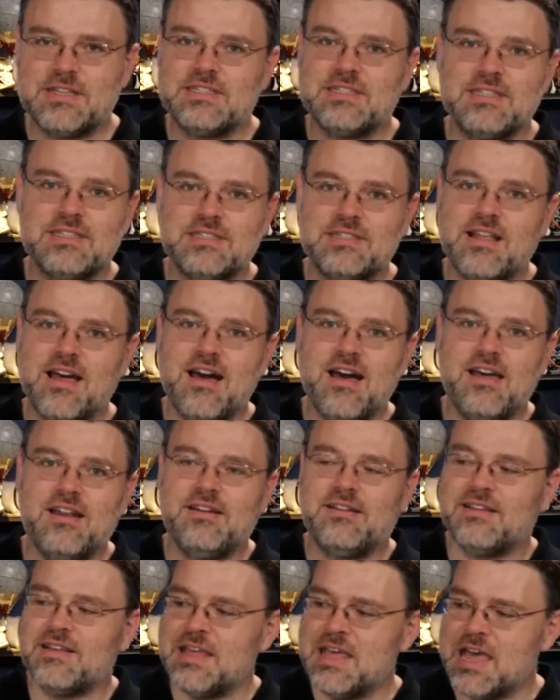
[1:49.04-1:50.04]
this is
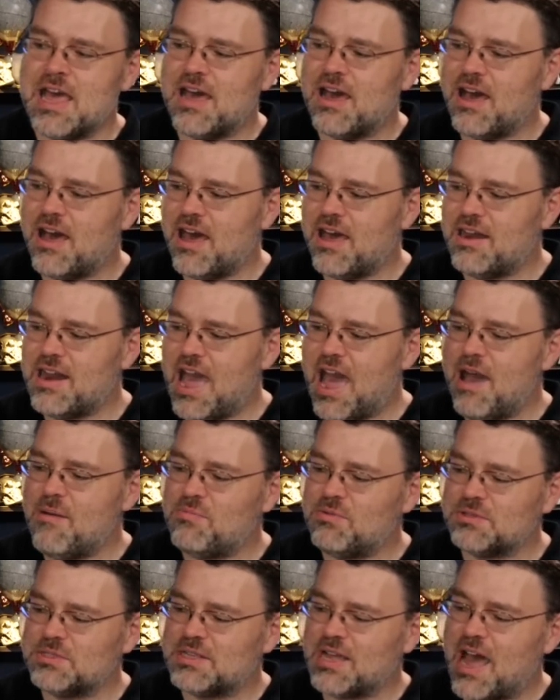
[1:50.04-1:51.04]
not an
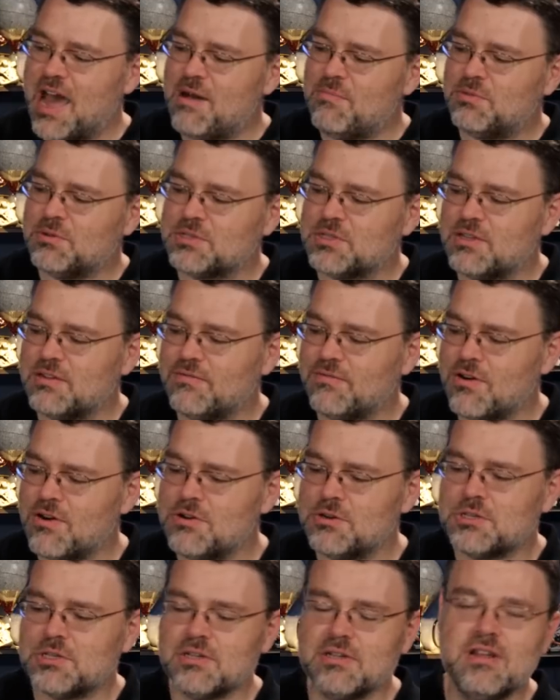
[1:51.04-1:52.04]
apples to apples
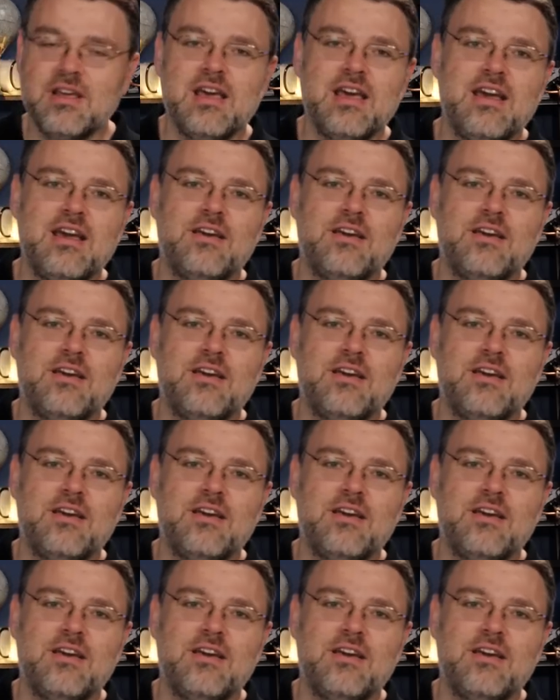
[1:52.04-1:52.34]
conversion.